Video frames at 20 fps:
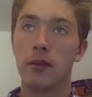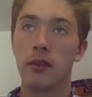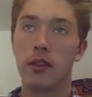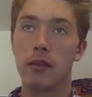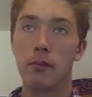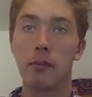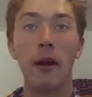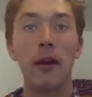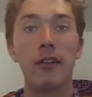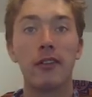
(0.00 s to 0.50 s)

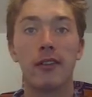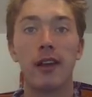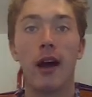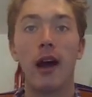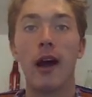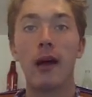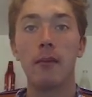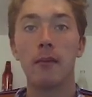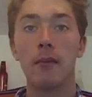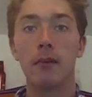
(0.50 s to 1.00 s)
spare
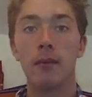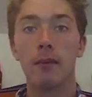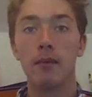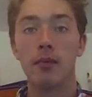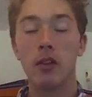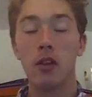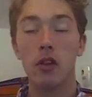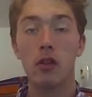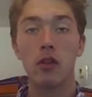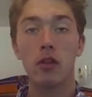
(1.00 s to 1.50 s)
time,
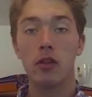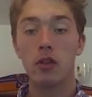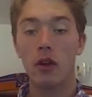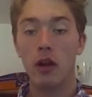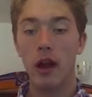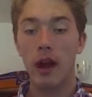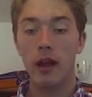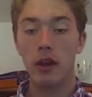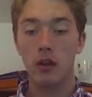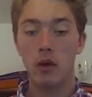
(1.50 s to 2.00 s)
you
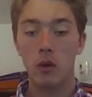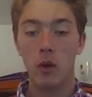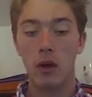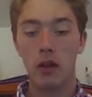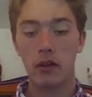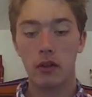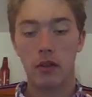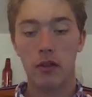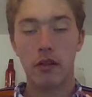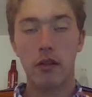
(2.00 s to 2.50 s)

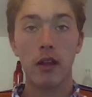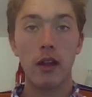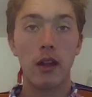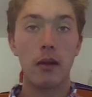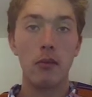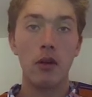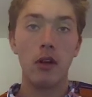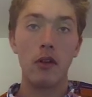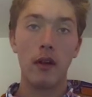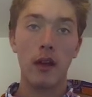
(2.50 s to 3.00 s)
want to see a
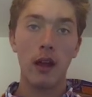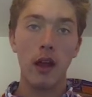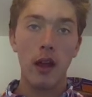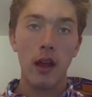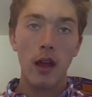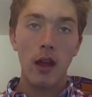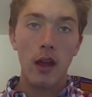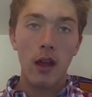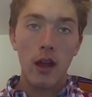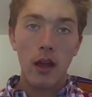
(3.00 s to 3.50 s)
movie,
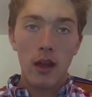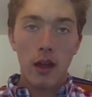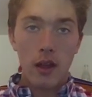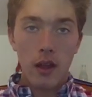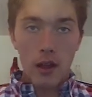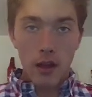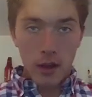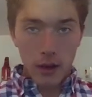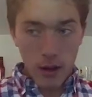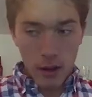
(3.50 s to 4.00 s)

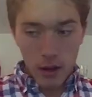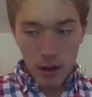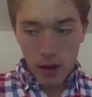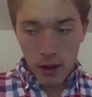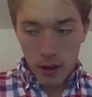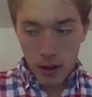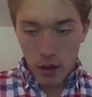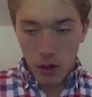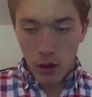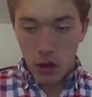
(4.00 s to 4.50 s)

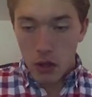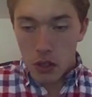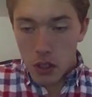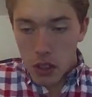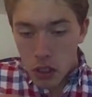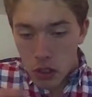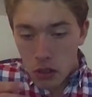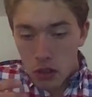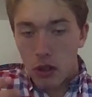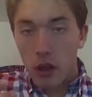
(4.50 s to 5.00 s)
you
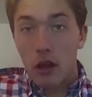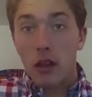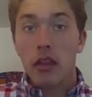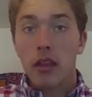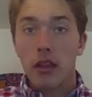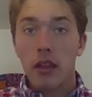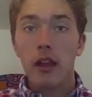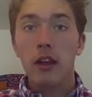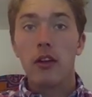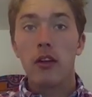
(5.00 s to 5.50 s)
should
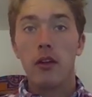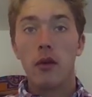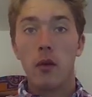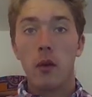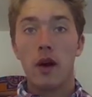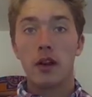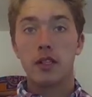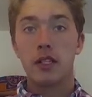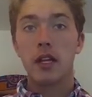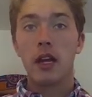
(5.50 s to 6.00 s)
consider
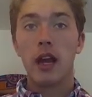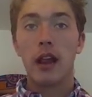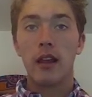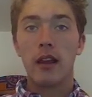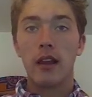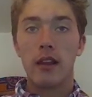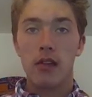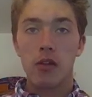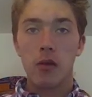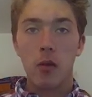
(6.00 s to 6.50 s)
watching at
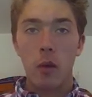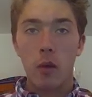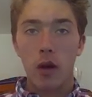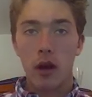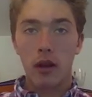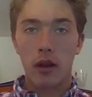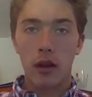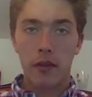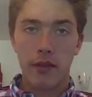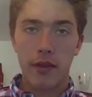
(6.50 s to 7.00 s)
least
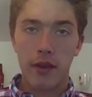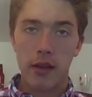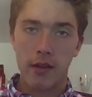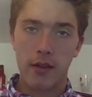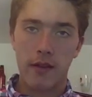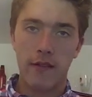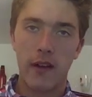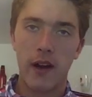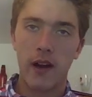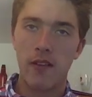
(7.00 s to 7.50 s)
one of these
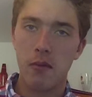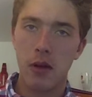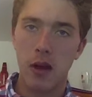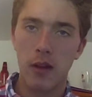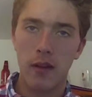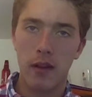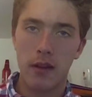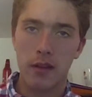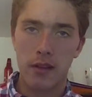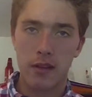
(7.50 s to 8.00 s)
five
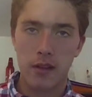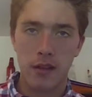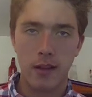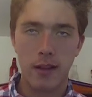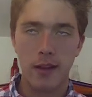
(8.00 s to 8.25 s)
movies